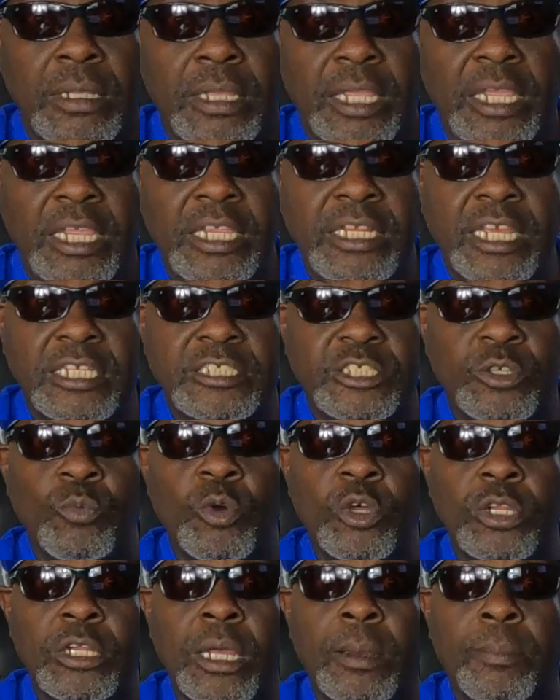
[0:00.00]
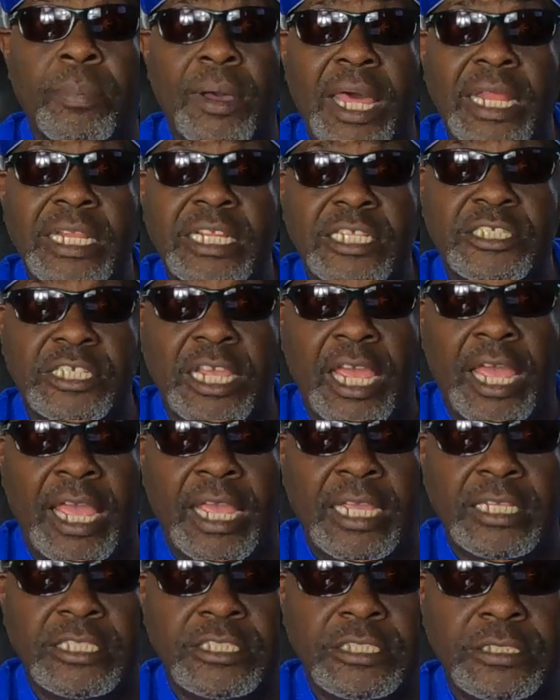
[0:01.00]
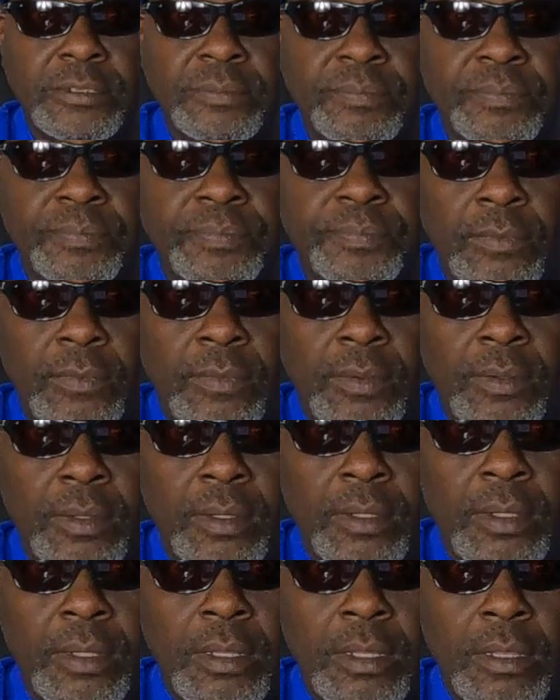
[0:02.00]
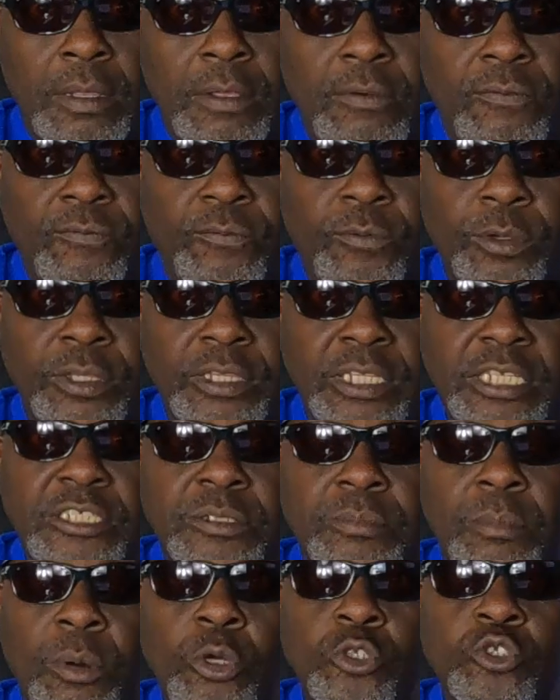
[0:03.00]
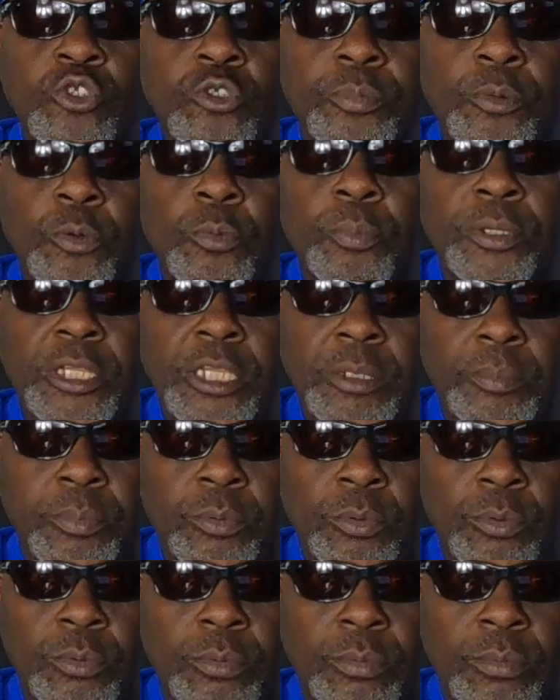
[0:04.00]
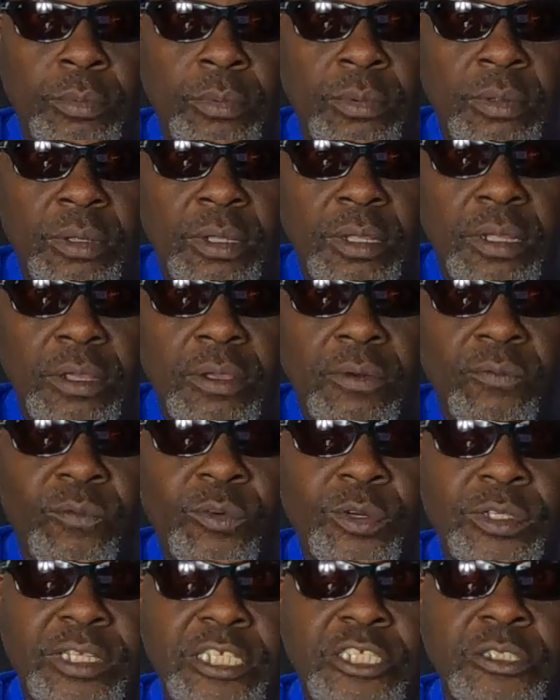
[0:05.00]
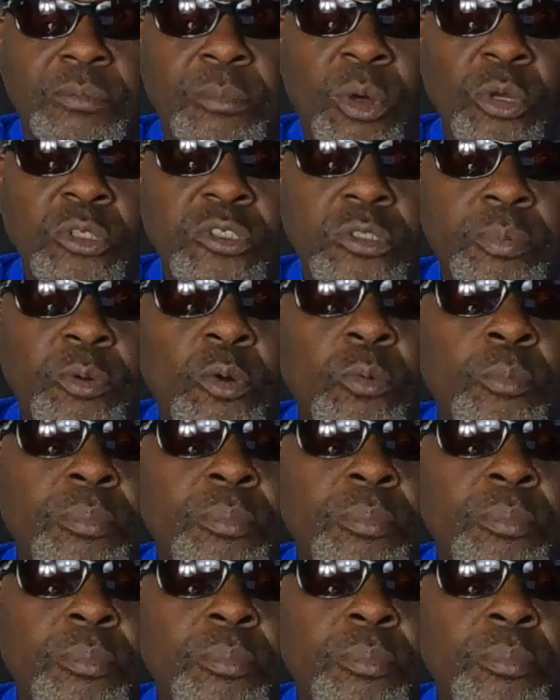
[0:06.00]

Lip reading: He doesn't want to apologize for these multiple people, for these multiple